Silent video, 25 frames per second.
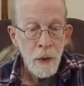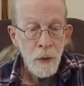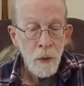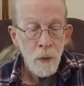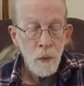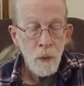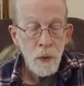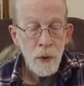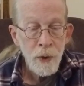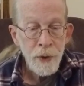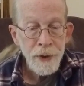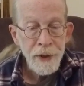
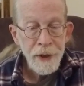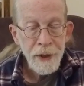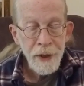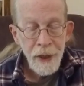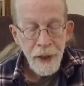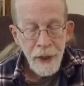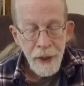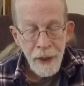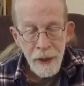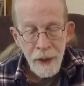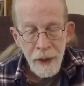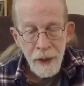We're
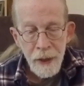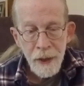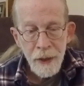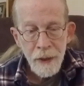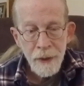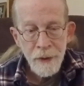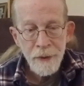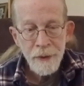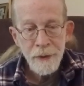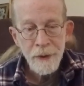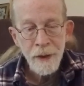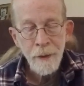
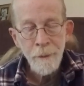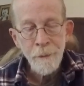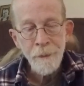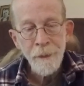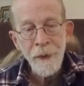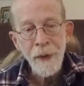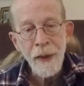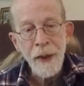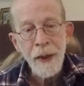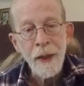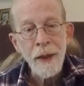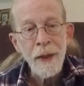taking
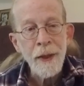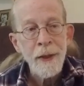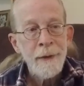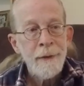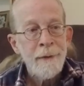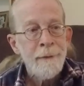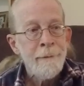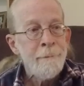something